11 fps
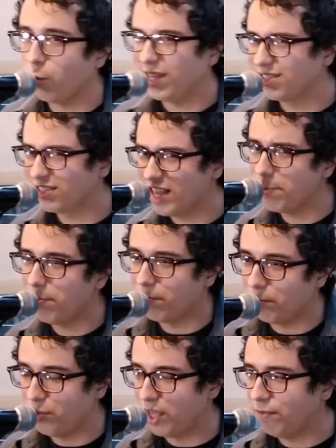As he moved
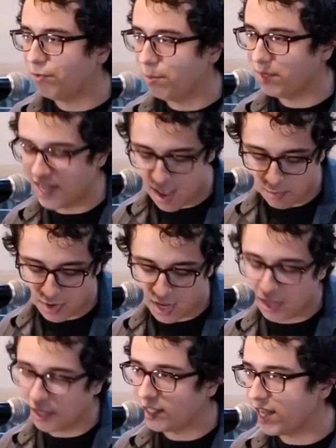through his set, the
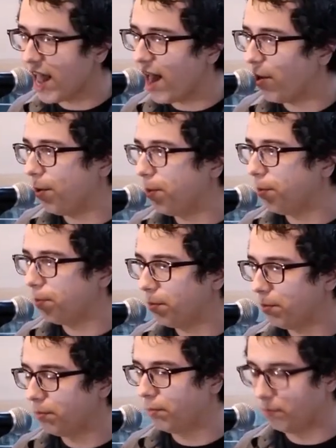growing crowd was
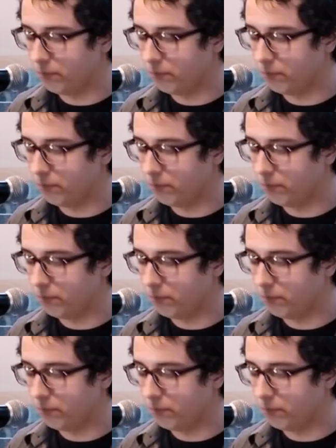treated to